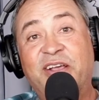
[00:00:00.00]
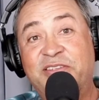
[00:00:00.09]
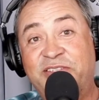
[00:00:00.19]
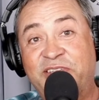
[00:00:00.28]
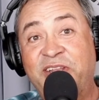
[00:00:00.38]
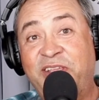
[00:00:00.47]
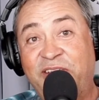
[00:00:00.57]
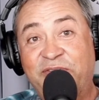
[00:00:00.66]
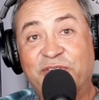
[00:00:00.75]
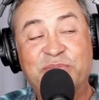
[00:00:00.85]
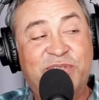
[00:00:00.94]
Cindy
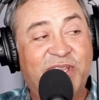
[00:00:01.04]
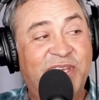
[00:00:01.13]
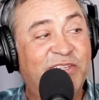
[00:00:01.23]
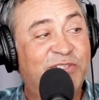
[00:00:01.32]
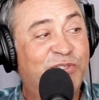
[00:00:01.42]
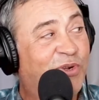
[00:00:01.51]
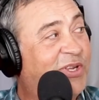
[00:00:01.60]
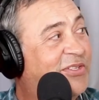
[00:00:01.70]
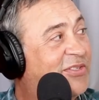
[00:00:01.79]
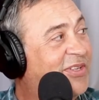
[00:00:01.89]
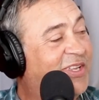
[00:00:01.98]
from Cindy's
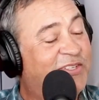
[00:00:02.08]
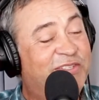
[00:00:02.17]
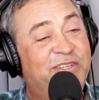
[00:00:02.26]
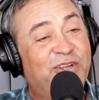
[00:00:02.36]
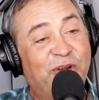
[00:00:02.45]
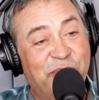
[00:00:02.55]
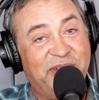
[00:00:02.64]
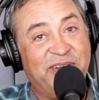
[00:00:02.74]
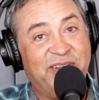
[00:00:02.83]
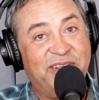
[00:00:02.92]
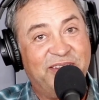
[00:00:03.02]
Choice is
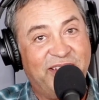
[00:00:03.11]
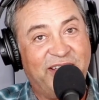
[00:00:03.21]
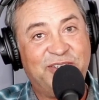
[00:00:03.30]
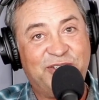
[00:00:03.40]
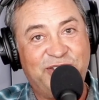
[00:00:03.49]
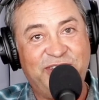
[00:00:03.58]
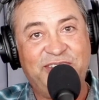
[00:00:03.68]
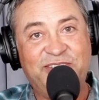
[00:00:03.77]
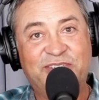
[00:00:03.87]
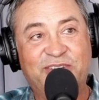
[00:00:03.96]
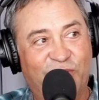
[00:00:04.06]
determined that
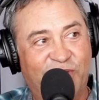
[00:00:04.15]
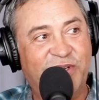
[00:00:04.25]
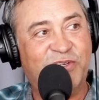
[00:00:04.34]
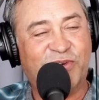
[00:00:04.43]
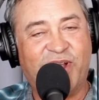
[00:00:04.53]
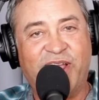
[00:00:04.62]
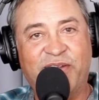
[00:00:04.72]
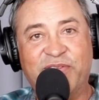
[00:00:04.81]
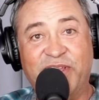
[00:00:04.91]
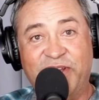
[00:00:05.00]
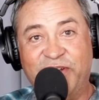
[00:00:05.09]
she's going to
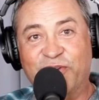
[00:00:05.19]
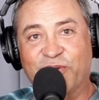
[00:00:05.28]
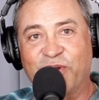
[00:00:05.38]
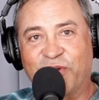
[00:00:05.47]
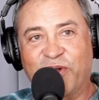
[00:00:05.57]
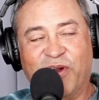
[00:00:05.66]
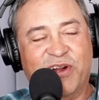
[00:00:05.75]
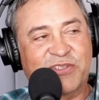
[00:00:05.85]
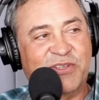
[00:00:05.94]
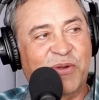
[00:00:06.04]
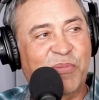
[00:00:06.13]
drive an enduro car
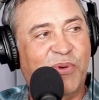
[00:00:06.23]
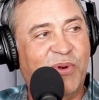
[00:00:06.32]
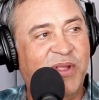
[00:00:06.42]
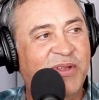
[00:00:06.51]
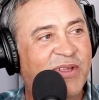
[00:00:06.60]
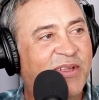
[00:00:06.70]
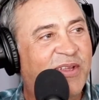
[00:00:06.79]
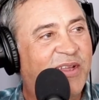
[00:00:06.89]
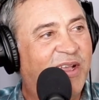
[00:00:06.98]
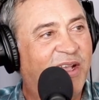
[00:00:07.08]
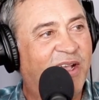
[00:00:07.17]
at some point.
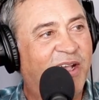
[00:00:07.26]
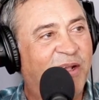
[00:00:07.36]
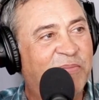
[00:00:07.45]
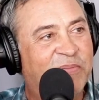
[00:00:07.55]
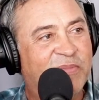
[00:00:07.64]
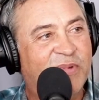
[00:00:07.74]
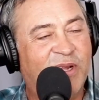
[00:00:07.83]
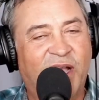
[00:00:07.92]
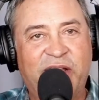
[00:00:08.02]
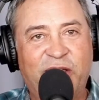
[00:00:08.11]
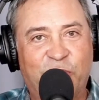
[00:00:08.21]

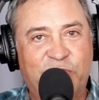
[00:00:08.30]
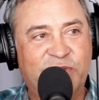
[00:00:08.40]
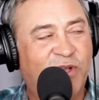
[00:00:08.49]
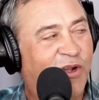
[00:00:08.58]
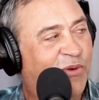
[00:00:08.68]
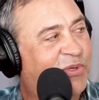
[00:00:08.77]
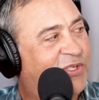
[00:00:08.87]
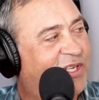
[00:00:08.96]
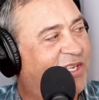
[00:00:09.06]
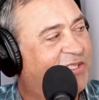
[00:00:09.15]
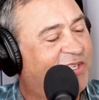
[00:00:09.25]
God help us all when
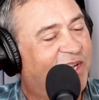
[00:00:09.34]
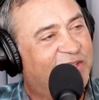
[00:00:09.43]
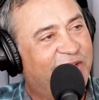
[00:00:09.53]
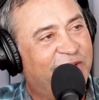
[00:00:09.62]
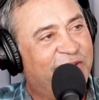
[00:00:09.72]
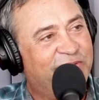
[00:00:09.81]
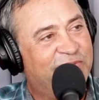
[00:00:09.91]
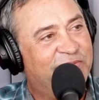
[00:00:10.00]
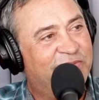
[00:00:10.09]
she gets out there and